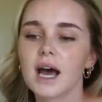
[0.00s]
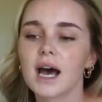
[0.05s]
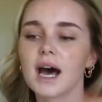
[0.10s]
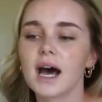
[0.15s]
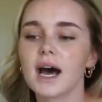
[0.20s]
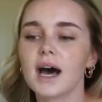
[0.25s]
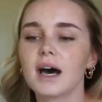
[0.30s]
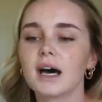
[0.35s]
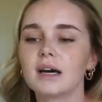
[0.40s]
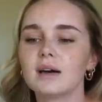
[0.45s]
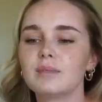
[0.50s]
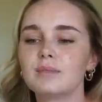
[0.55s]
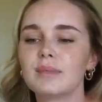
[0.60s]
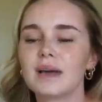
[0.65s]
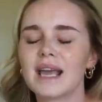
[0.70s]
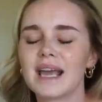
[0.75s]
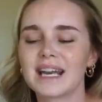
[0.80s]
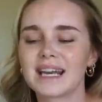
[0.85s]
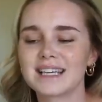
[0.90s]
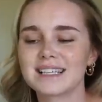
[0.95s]
And
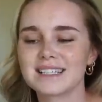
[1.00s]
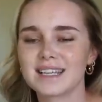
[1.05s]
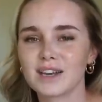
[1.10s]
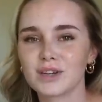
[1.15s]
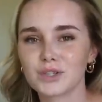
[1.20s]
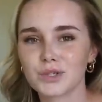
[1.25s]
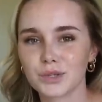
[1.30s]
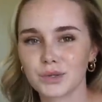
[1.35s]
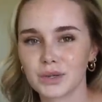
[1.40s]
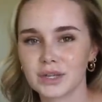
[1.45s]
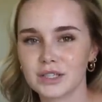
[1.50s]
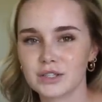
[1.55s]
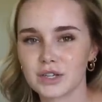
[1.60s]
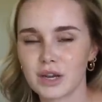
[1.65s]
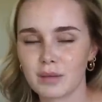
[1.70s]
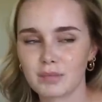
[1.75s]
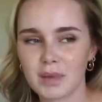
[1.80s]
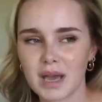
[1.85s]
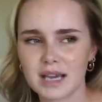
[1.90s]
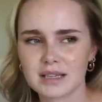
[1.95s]
I sent a
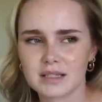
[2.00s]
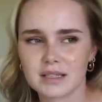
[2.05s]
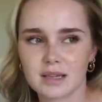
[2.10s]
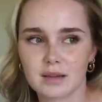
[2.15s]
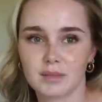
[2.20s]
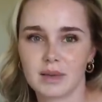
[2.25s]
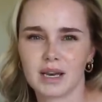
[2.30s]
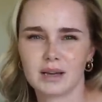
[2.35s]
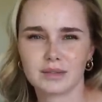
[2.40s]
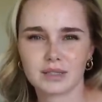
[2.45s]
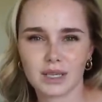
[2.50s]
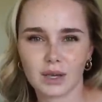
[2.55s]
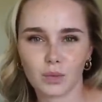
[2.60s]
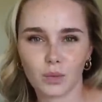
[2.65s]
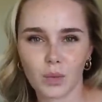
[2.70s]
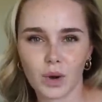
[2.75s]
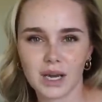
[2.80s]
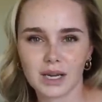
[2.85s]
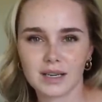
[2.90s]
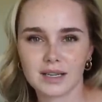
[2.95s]
screenshot back to them and I was like,
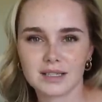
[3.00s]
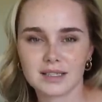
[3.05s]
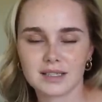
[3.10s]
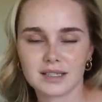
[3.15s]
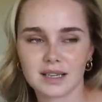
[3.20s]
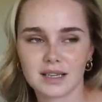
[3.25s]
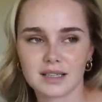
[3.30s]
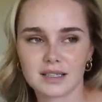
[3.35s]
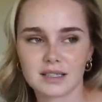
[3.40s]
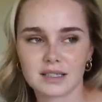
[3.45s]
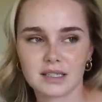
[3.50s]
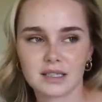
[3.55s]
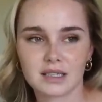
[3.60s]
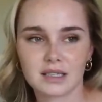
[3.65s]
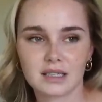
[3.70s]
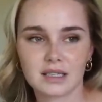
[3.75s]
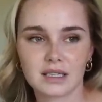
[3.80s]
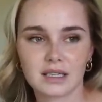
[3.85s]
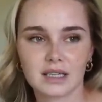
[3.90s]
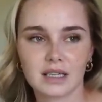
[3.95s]
what is this?
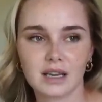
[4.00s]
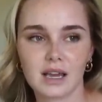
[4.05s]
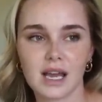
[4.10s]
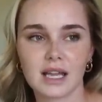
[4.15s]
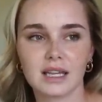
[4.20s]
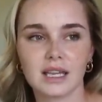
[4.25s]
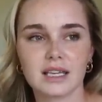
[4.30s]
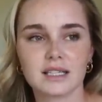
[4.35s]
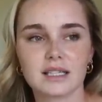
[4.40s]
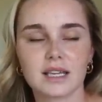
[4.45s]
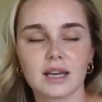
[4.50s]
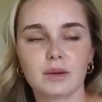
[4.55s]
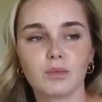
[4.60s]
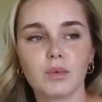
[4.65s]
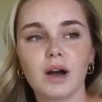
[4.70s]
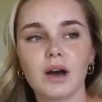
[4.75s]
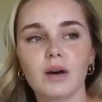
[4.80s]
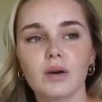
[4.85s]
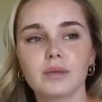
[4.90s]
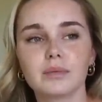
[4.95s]
And they said,
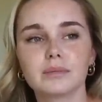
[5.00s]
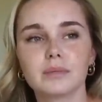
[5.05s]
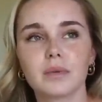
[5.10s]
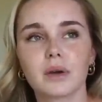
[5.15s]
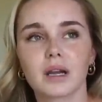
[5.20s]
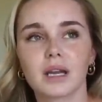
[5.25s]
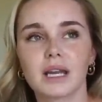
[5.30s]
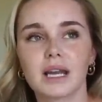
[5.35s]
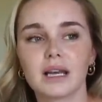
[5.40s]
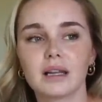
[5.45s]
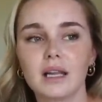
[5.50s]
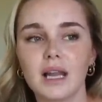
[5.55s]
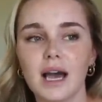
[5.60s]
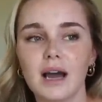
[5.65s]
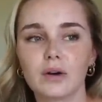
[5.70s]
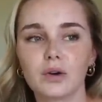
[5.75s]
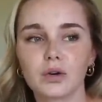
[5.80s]
well, we're gonna allow